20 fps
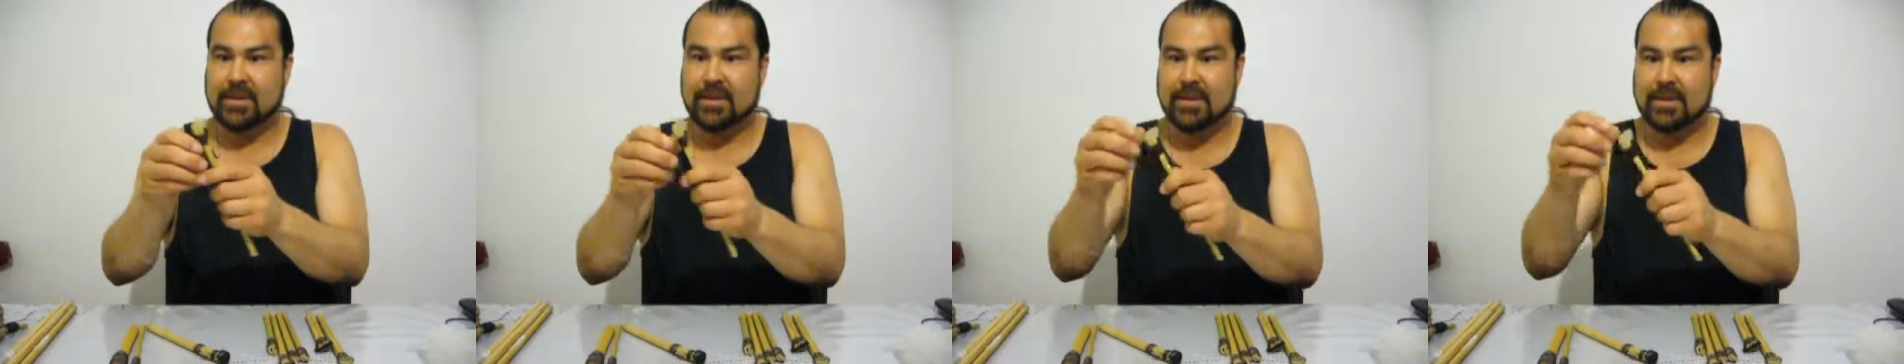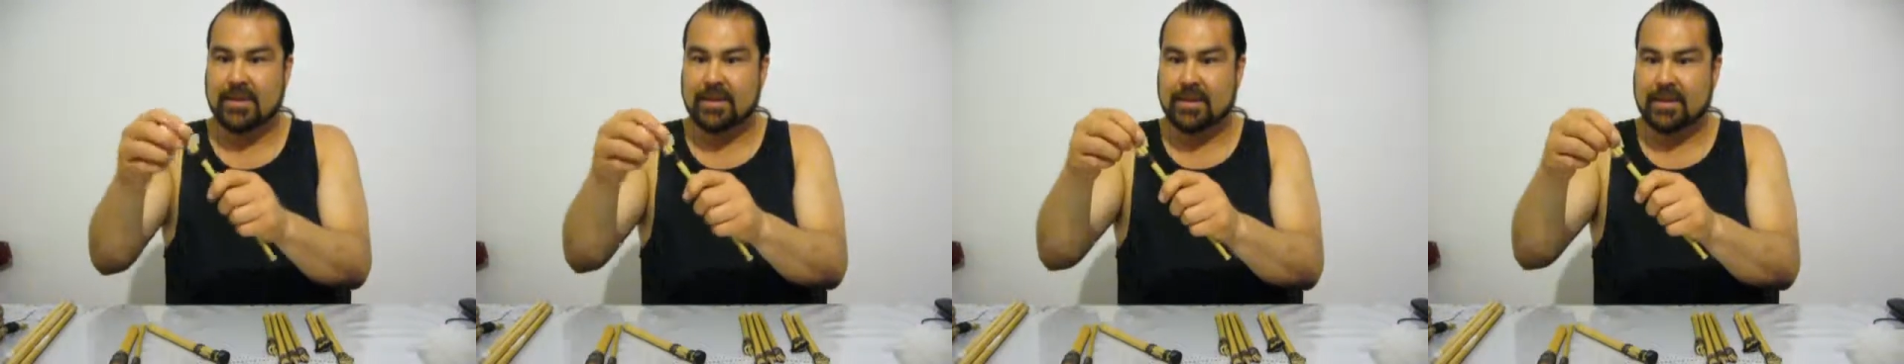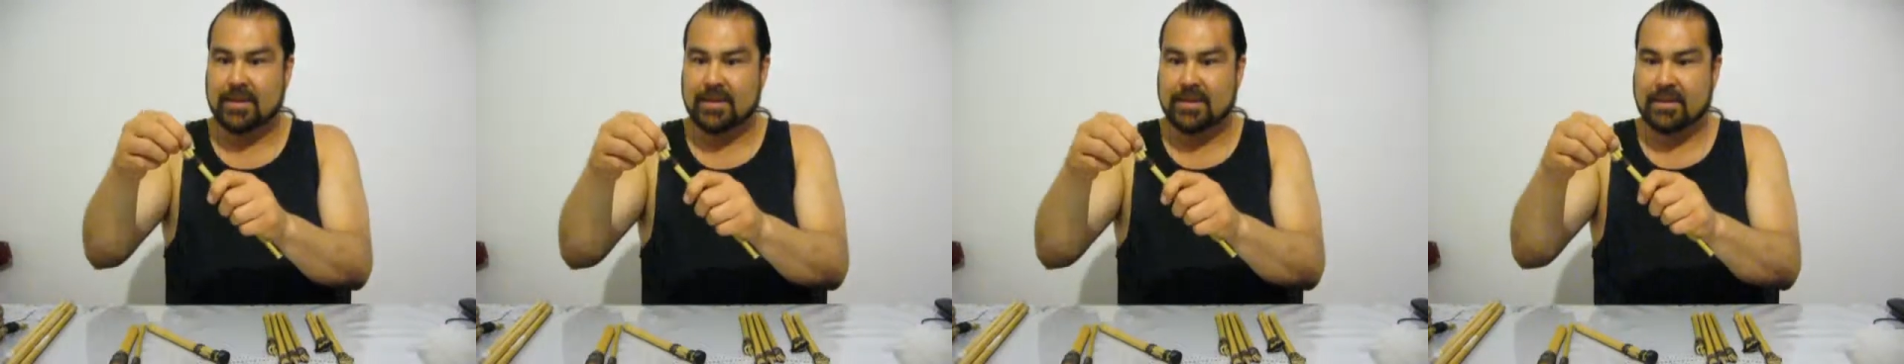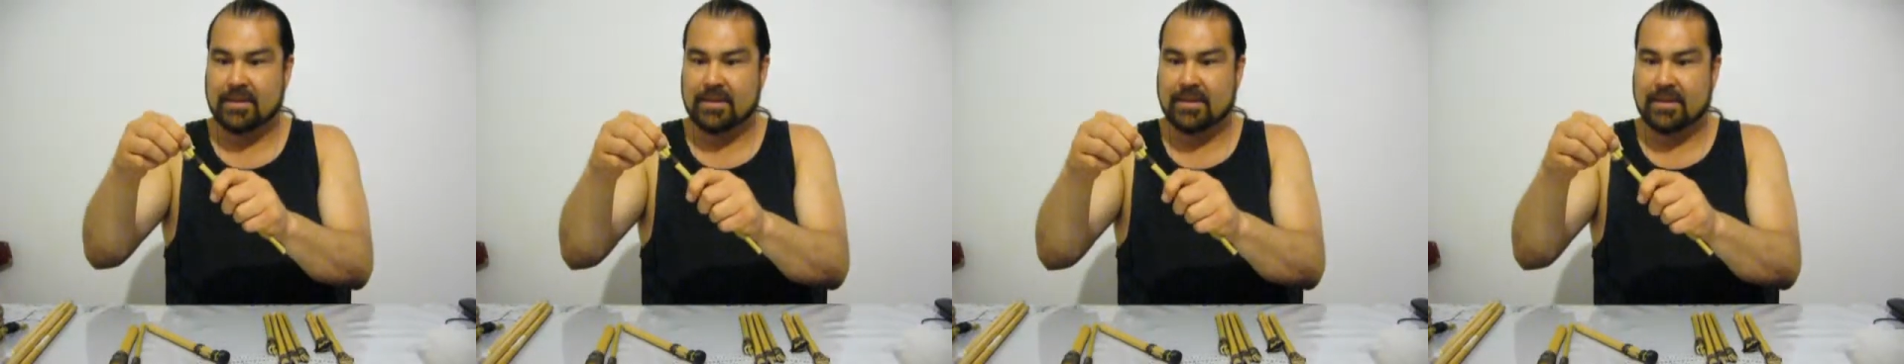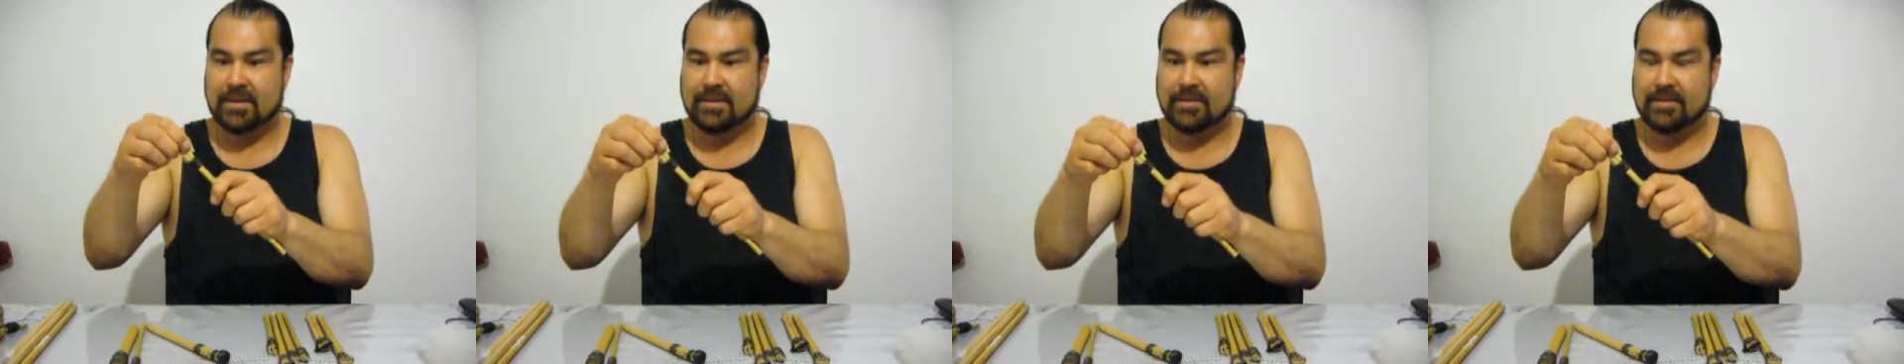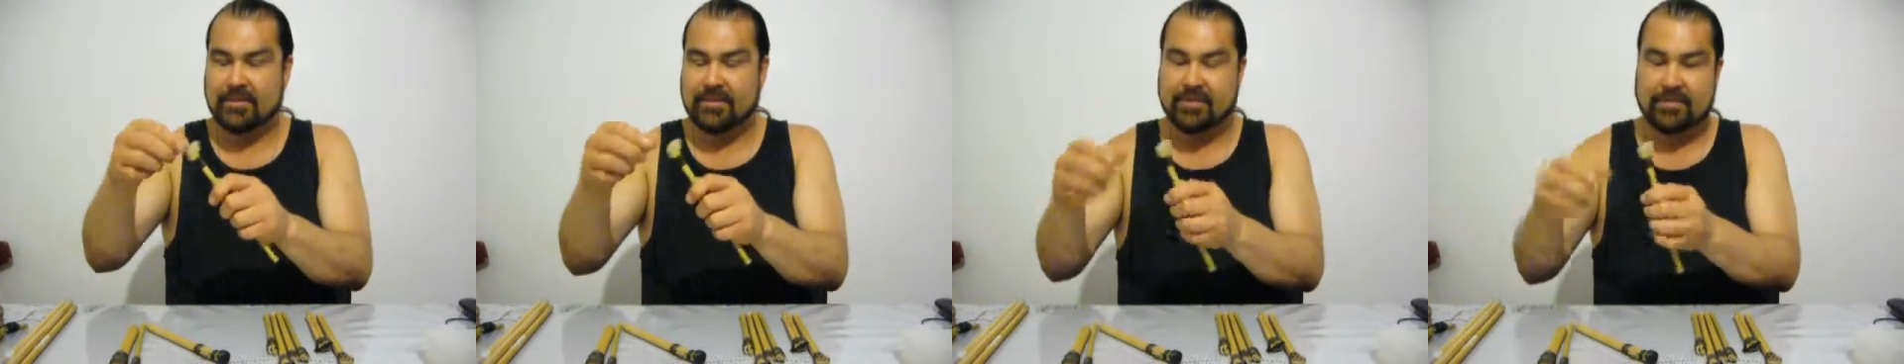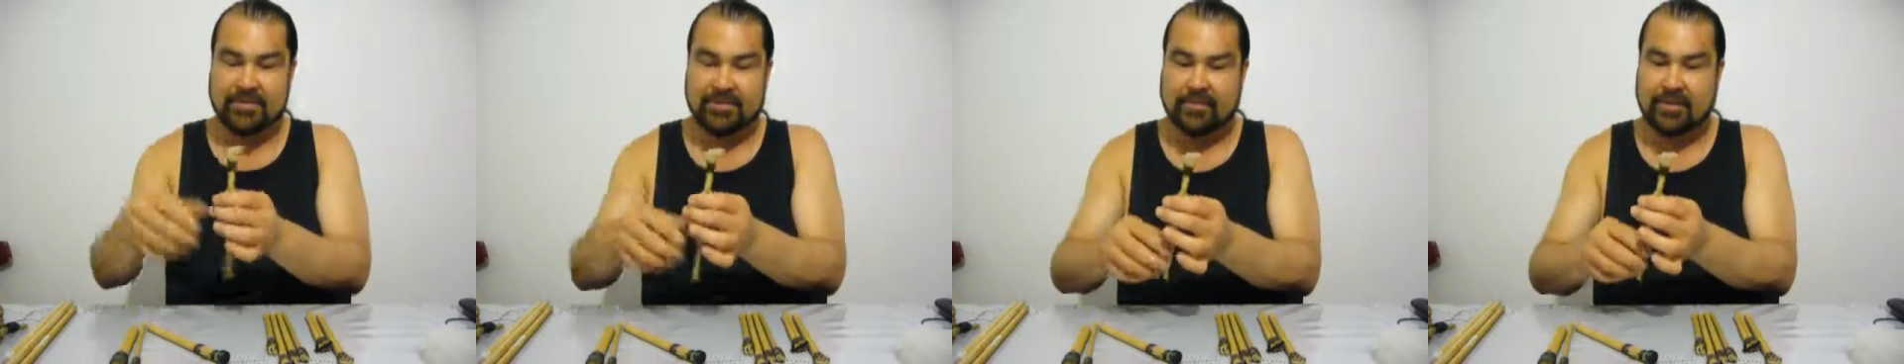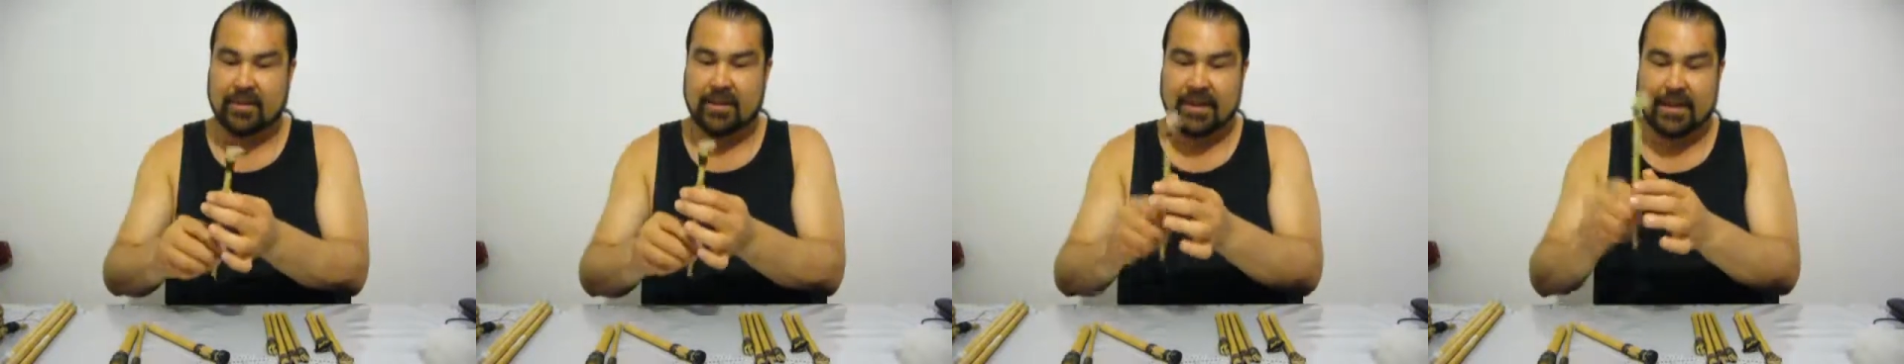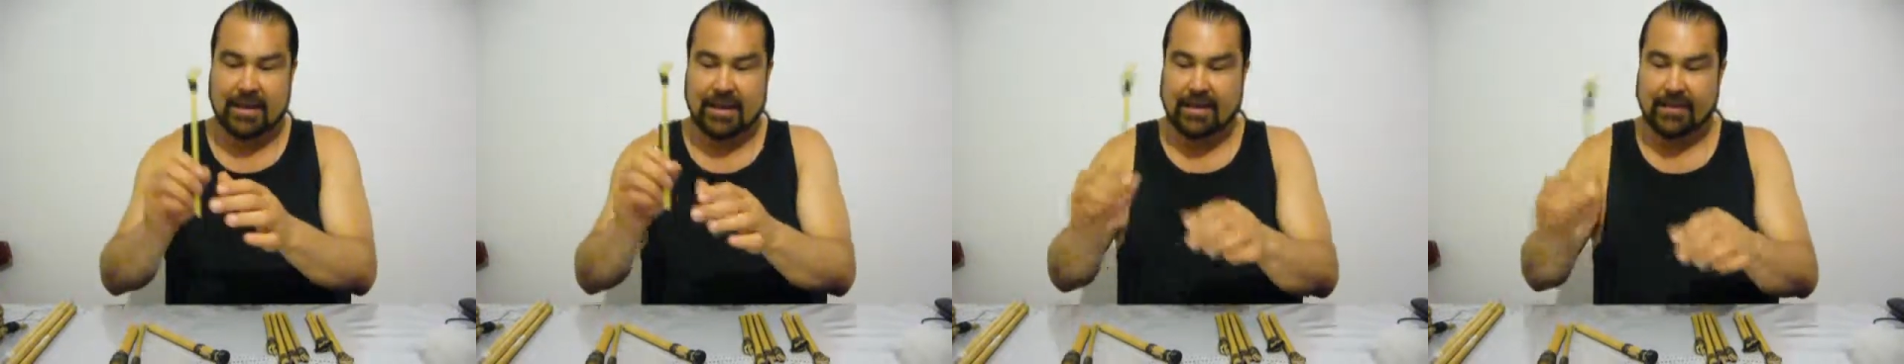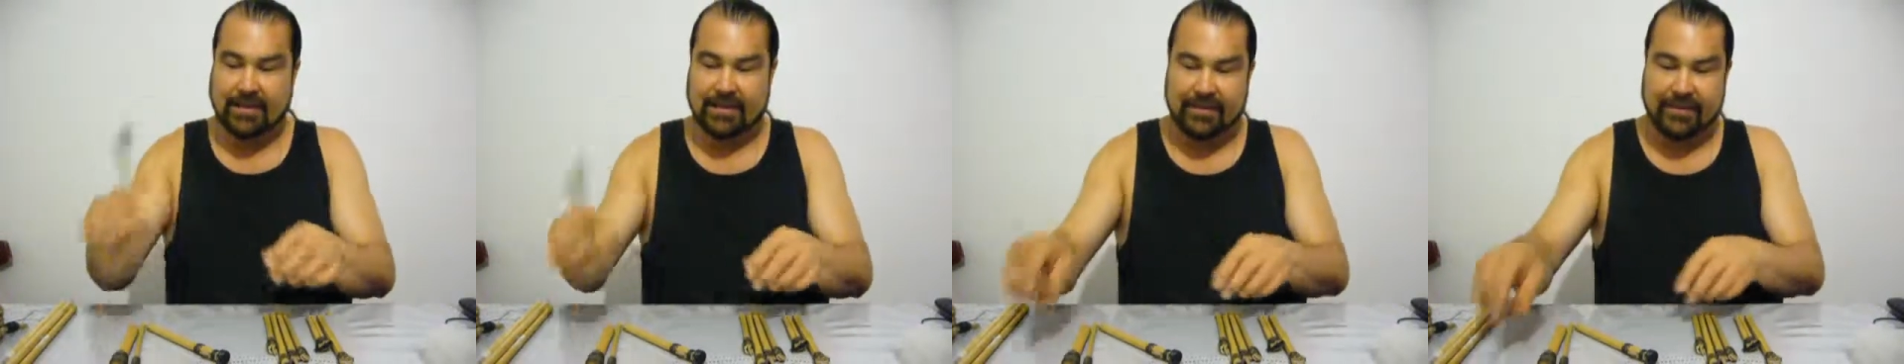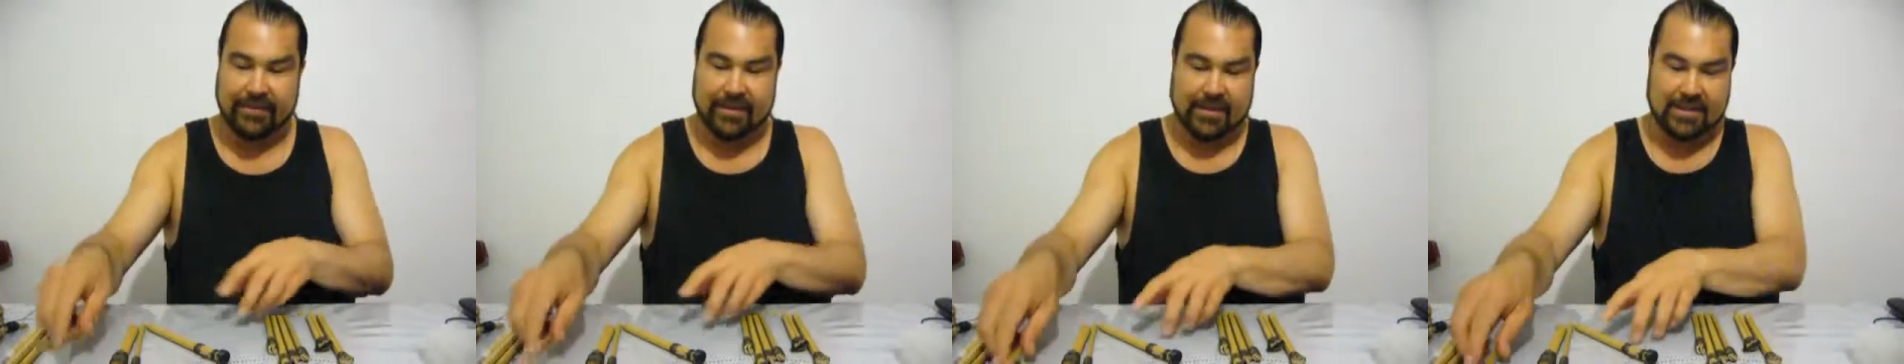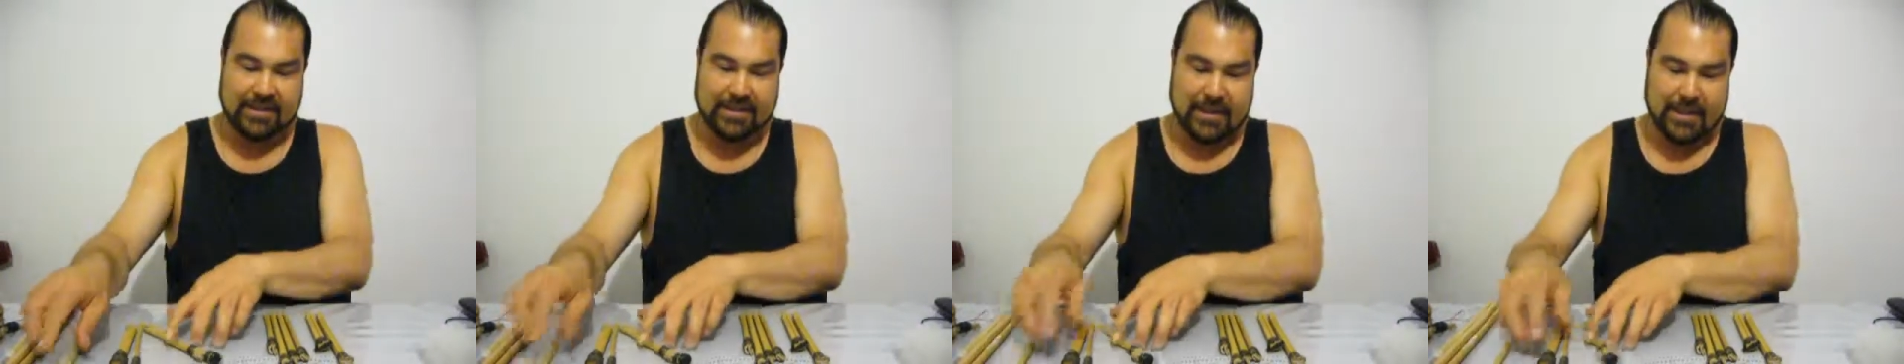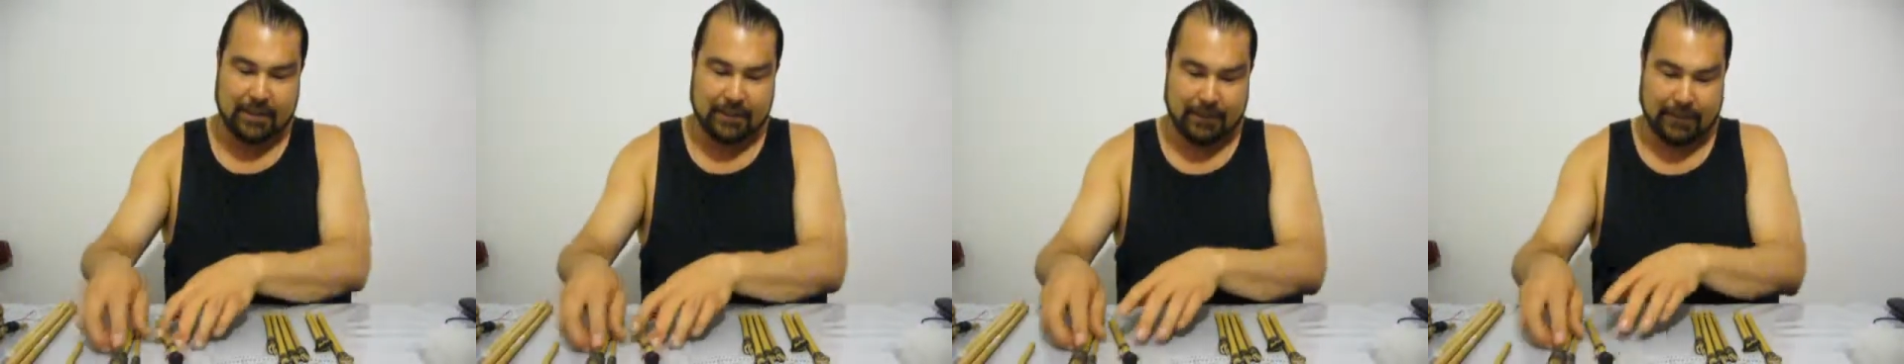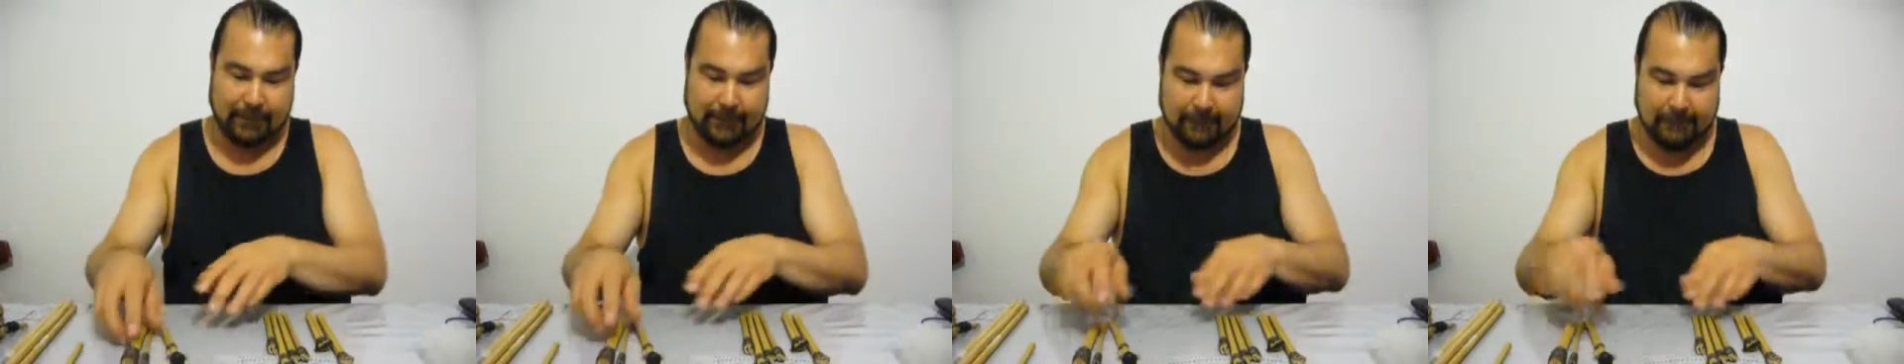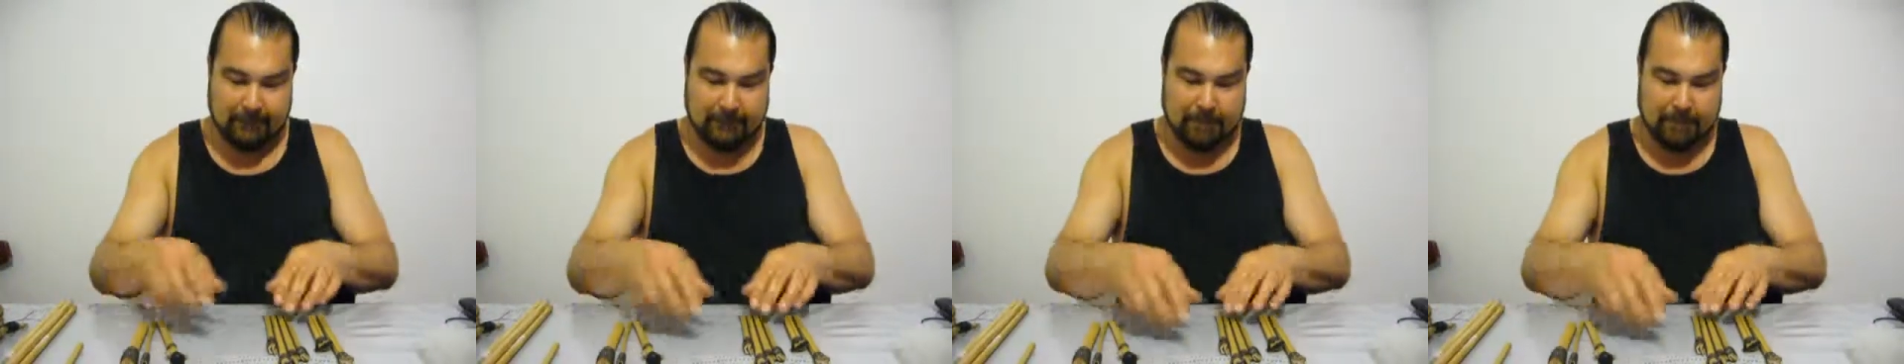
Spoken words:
It fell out. I have to fix that one.